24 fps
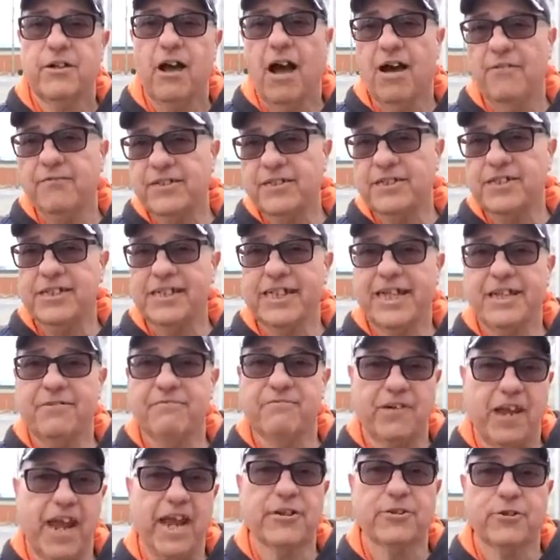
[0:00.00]
Obviously,
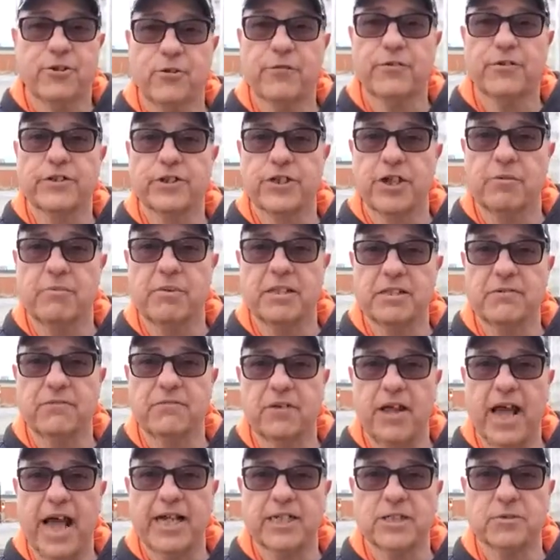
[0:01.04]
Vancouver is going to be the
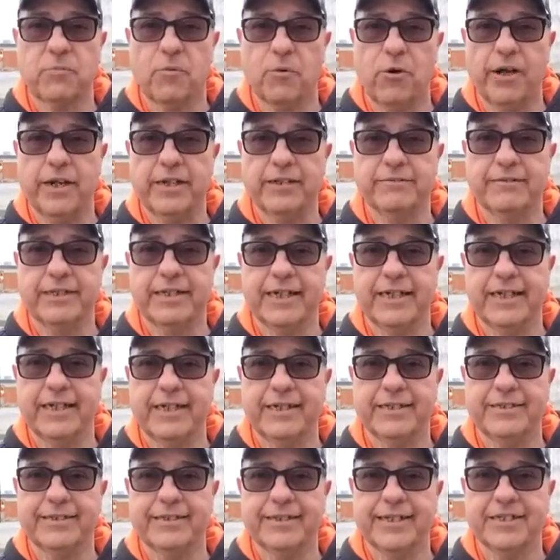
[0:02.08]
flashpoint,
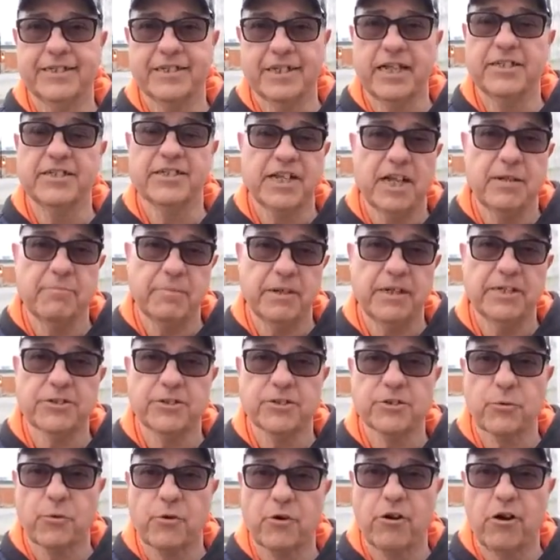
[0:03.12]
and uh, Sunset
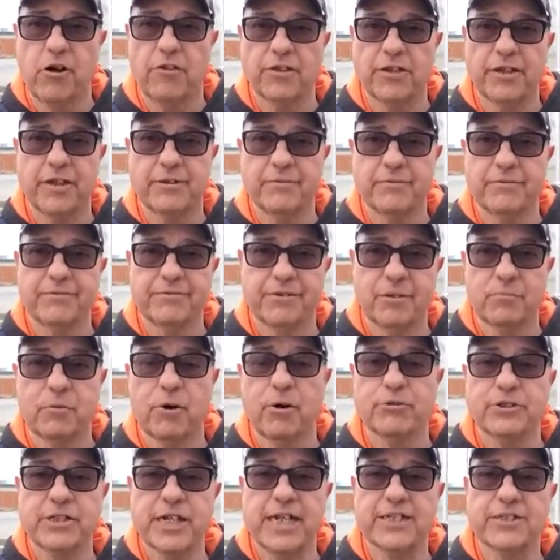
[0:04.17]
Beach is where all the, the
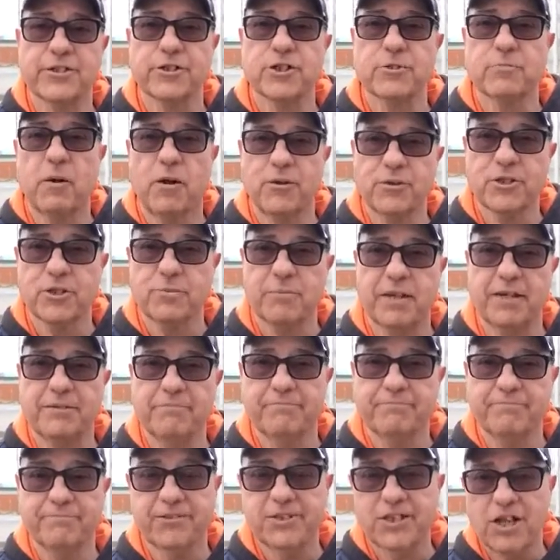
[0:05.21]
protests are supposed to be.
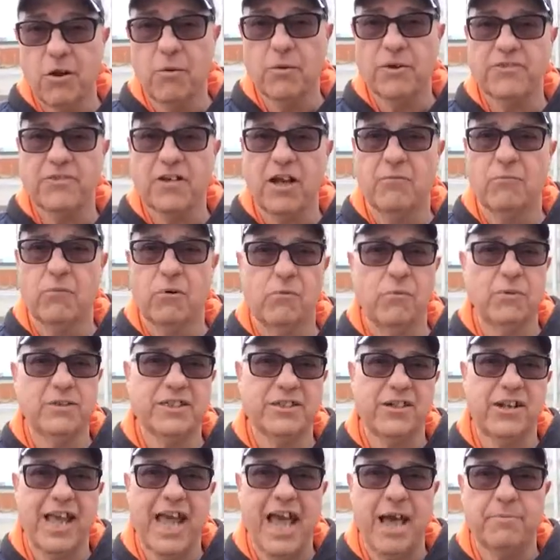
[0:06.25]
So we thought, well,
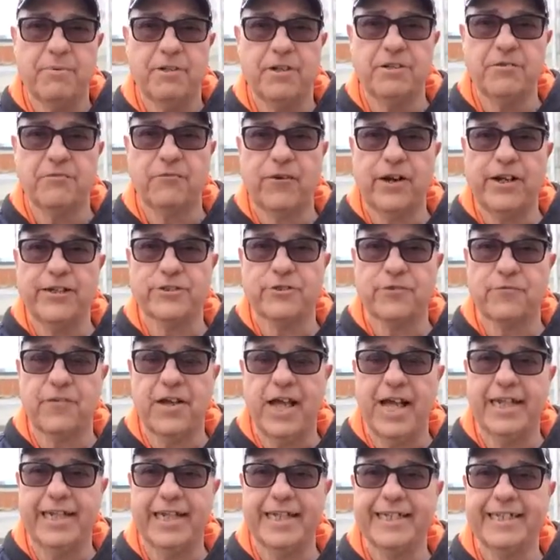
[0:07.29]
what's going to happen in the Fraser
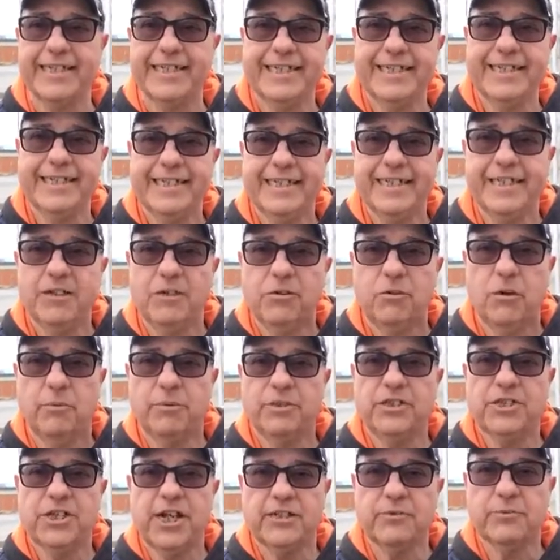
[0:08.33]
Valley? Well,
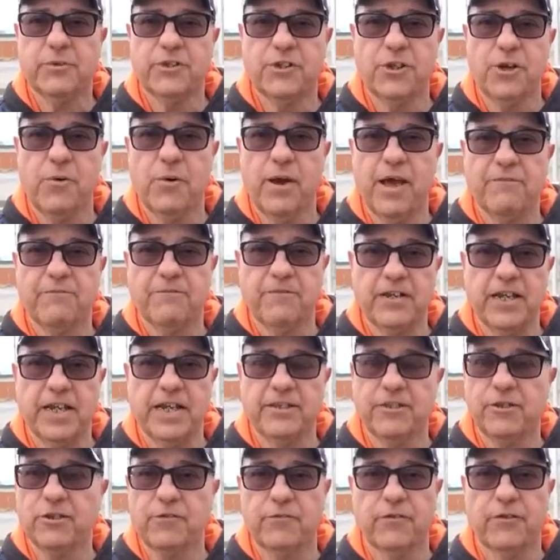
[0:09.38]
we checked with
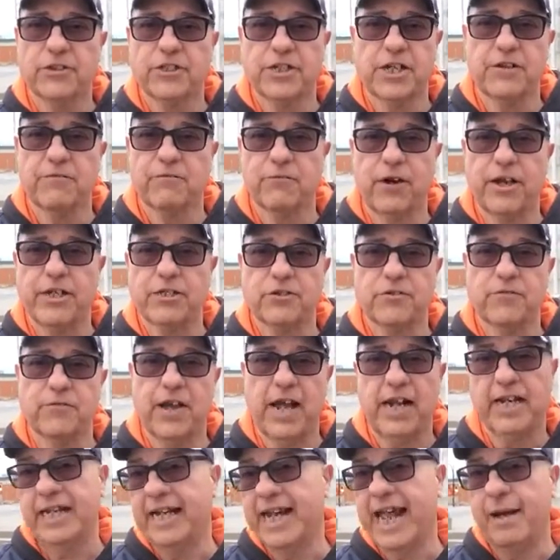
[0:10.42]
UFV and the University of Fraser
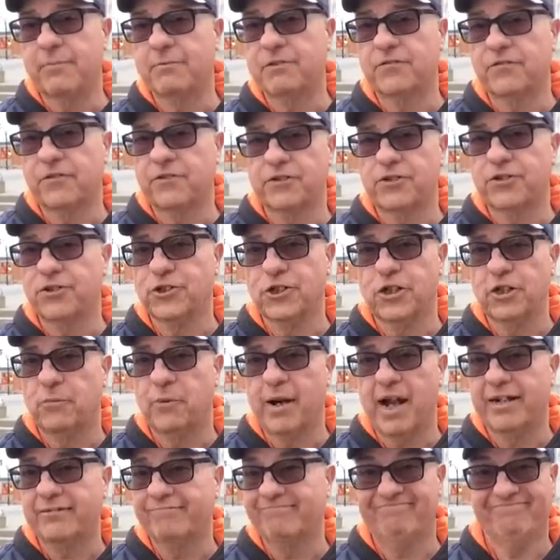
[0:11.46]
Valley and Abbotsford and
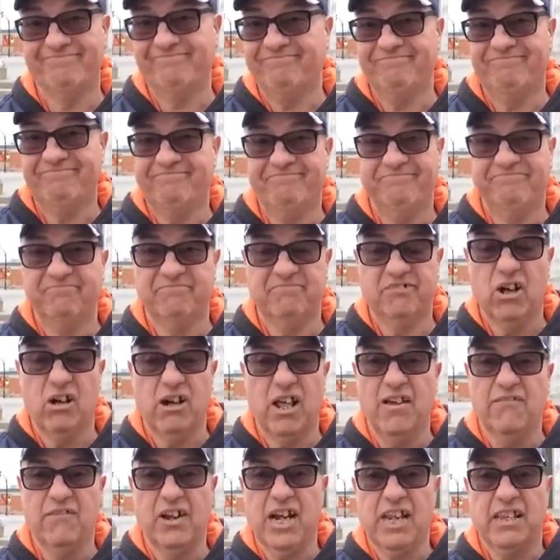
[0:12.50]
Chilliwack
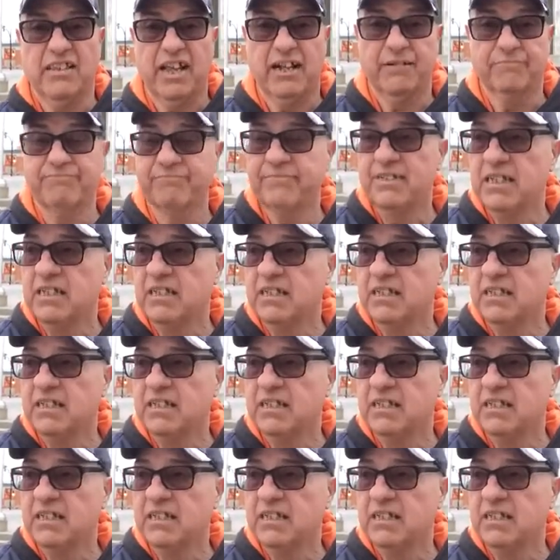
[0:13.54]
don't have anything.